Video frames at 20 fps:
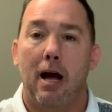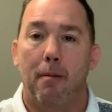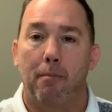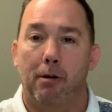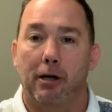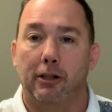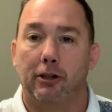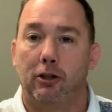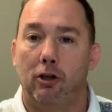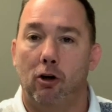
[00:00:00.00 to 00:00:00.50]

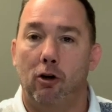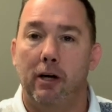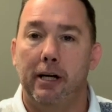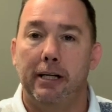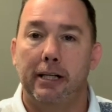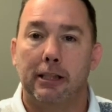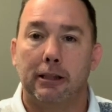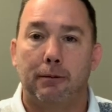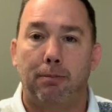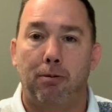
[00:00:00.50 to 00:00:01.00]
but during
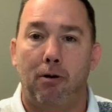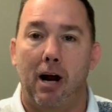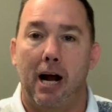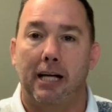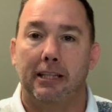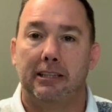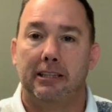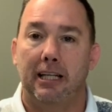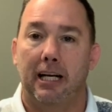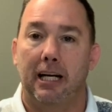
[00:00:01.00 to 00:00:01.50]
this
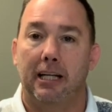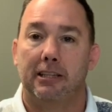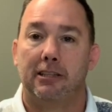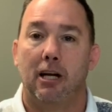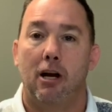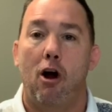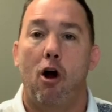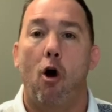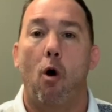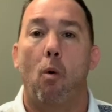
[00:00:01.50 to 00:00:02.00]
process,
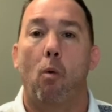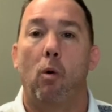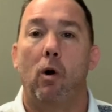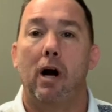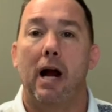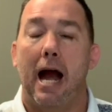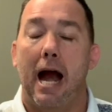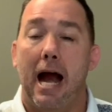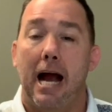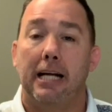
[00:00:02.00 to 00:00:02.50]

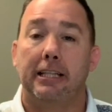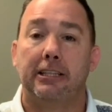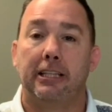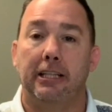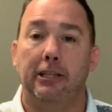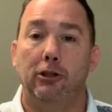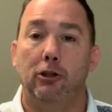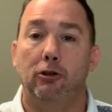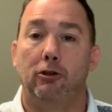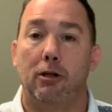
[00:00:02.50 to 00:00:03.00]
we're
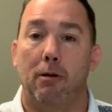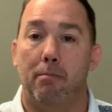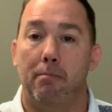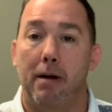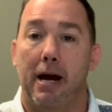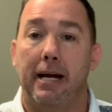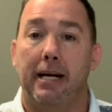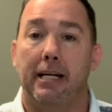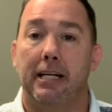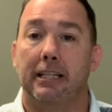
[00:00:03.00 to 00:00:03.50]
asking you to
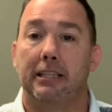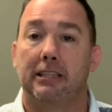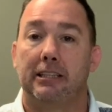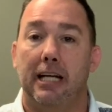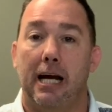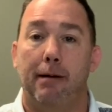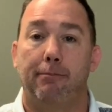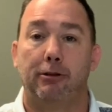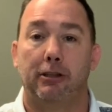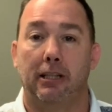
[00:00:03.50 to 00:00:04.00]
make an
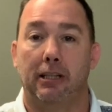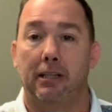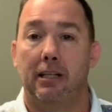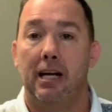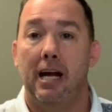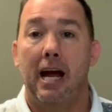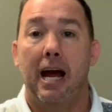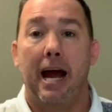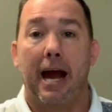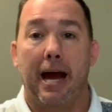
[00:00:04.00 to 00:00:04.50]
exception
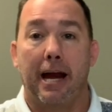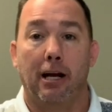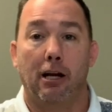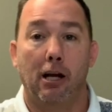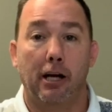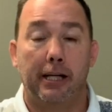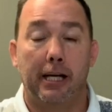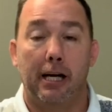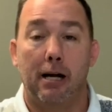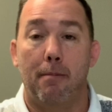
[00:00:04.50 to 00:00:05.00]
and
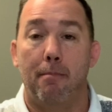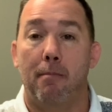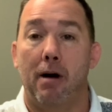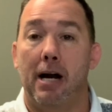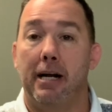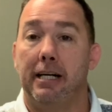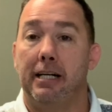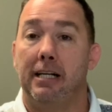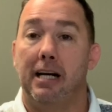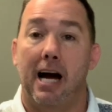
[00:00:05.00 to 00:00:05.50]
look at a
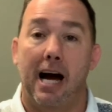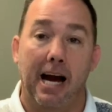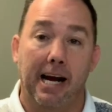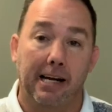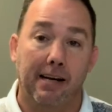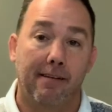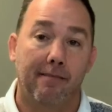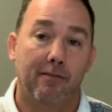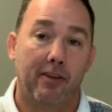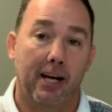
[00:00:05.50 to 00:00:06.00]
Monday night,